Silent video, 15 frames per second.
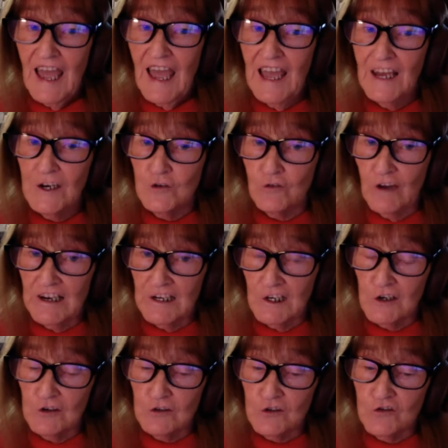and
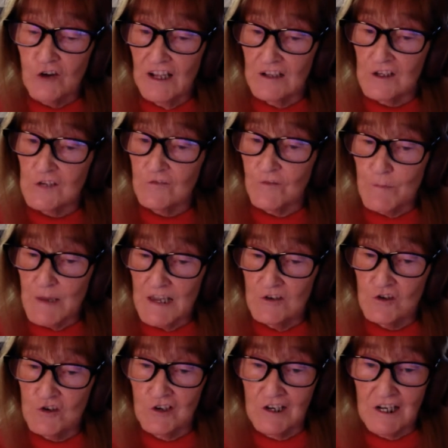radical
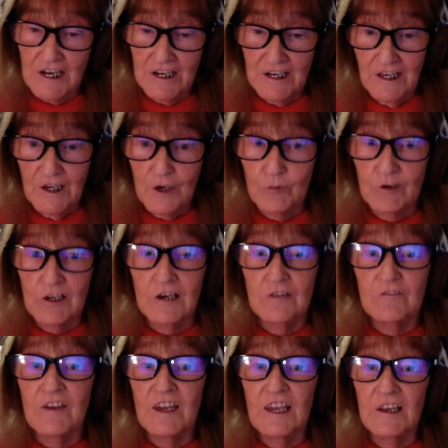transformation clinic with
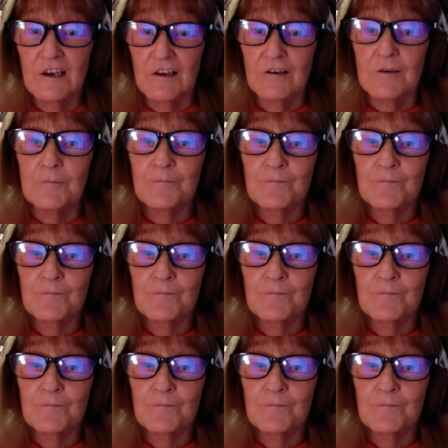Laveena.